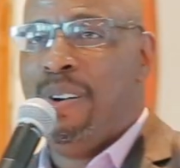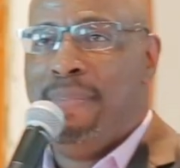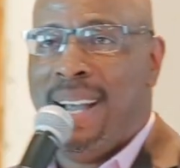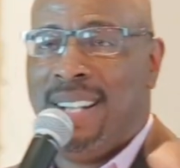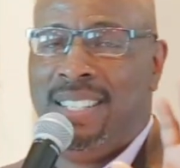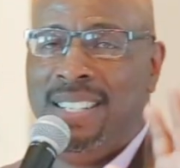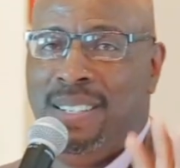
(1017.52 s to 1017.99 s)
know
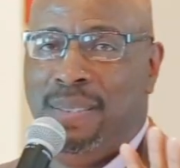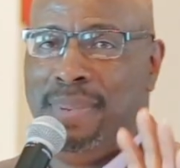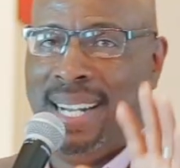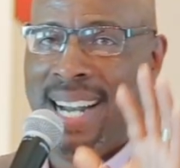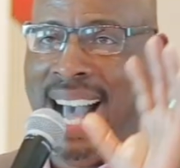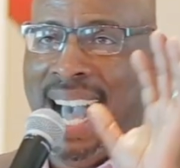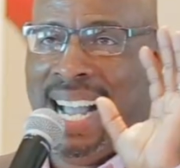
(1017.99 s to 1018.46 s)
about you,
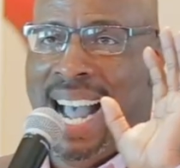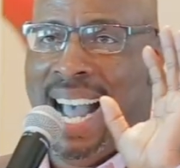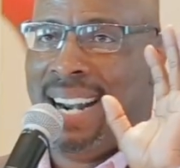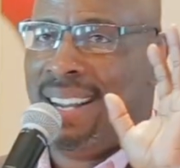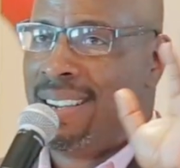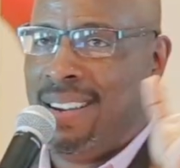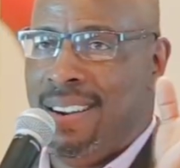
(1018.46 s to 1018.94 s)
but I
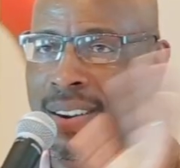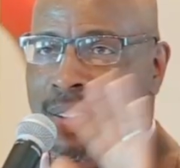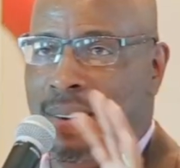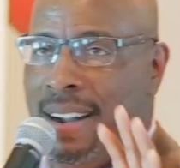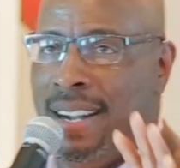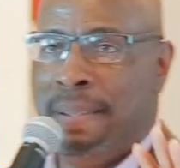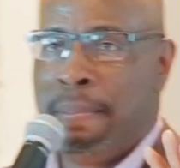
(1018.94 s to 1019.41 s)
got to
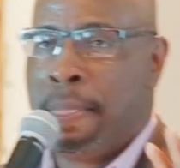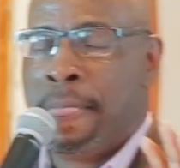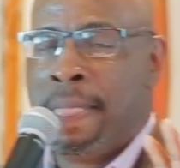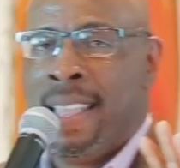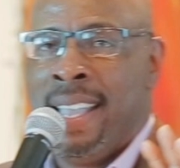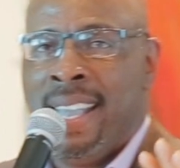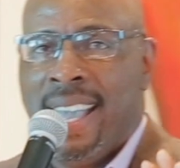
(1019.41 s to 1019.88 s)
go.
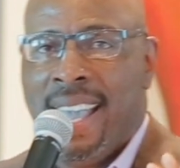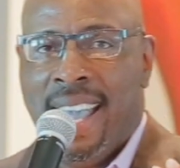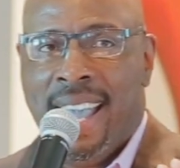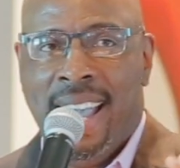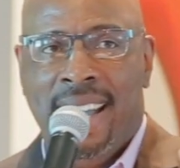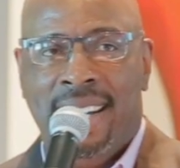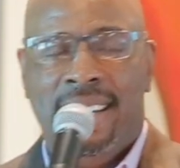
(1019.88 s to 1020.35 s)

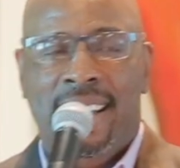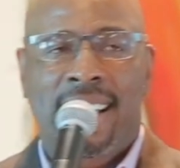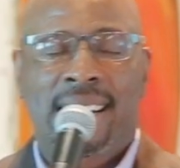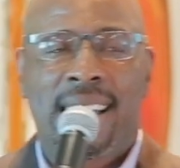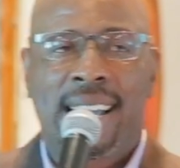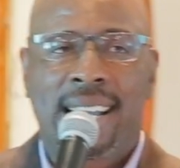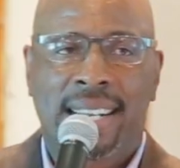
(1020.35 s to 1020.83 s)
And,
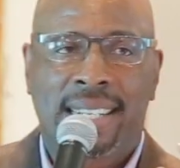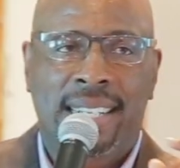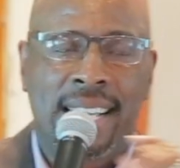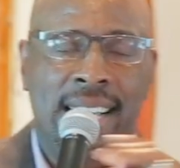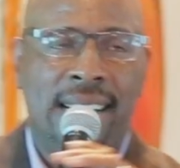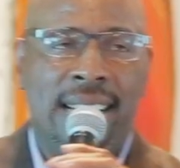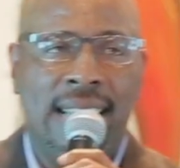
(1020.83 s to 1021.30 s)
and,
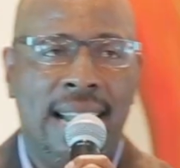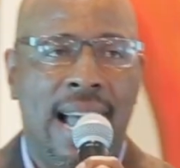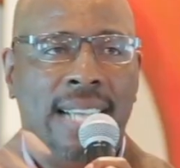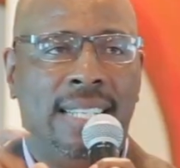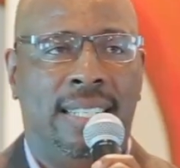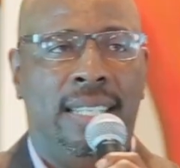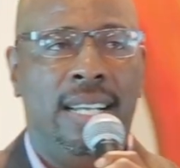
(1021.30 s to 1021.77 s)
and, and, and
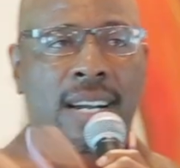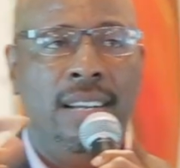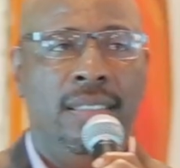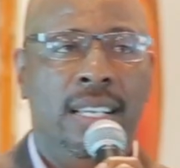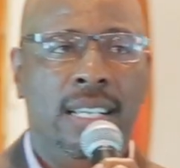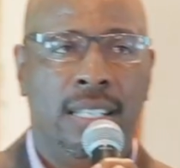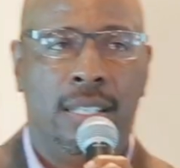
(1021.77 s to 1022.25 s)
I share
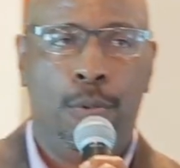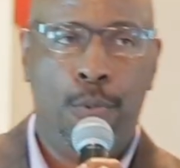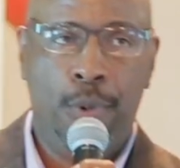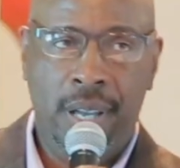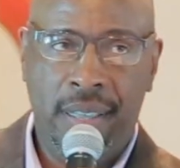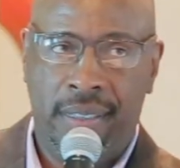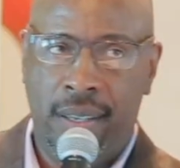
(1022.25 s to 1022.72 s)
this
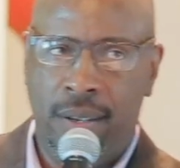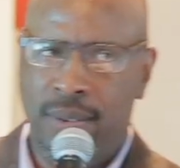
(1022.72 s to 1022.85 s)
with